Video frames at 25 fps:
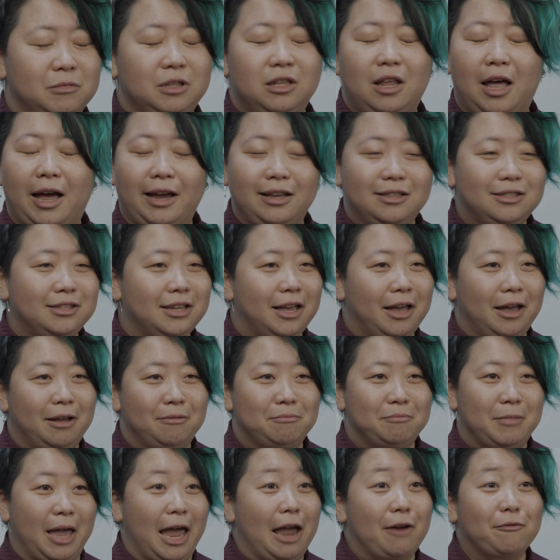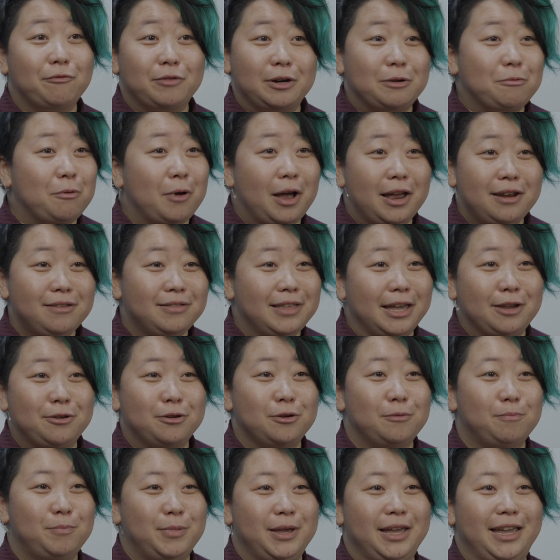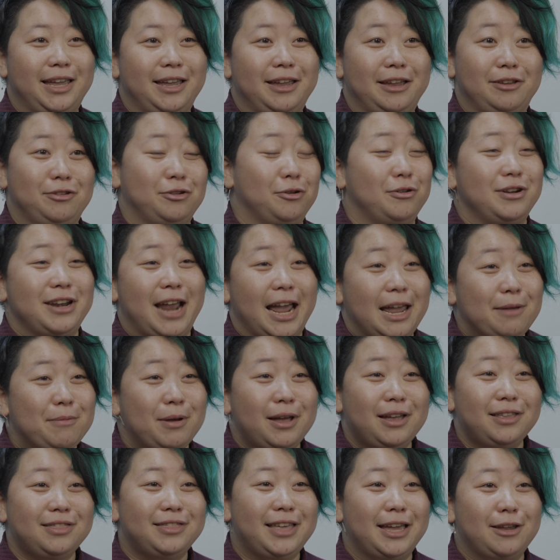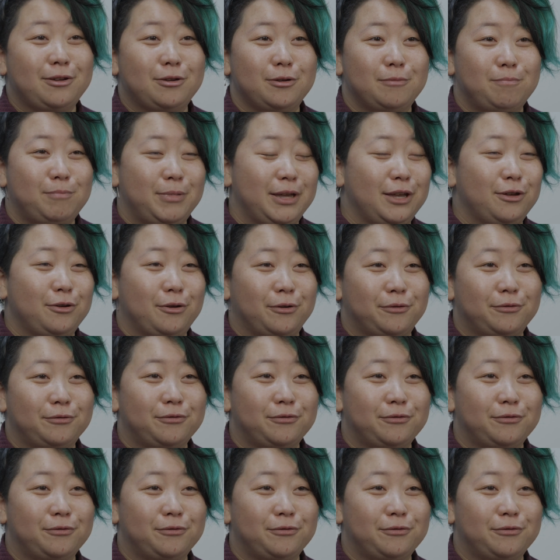Clients are everyone. They could be your neighbour, they could be your